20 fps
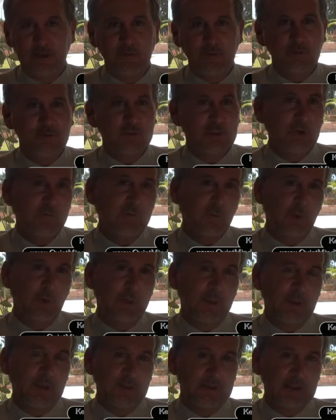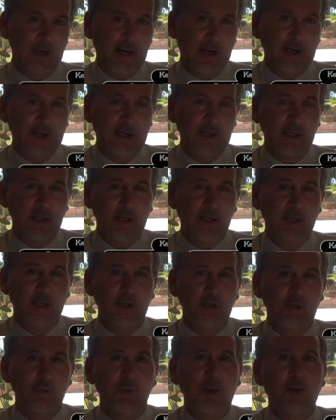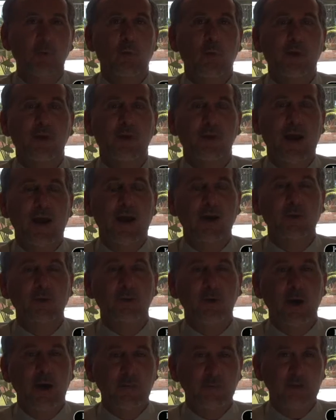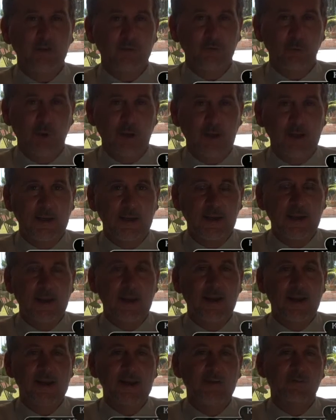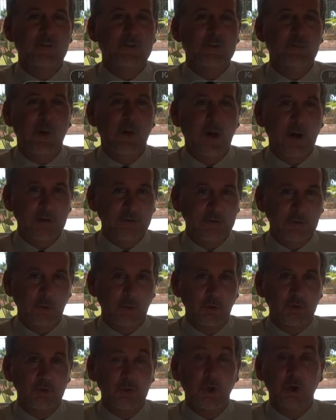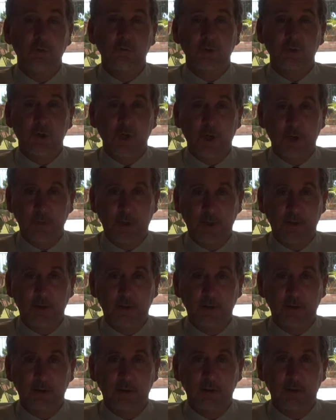If you suffer with anxiety, you may wonder how you got this way and if it's possible to overcome it.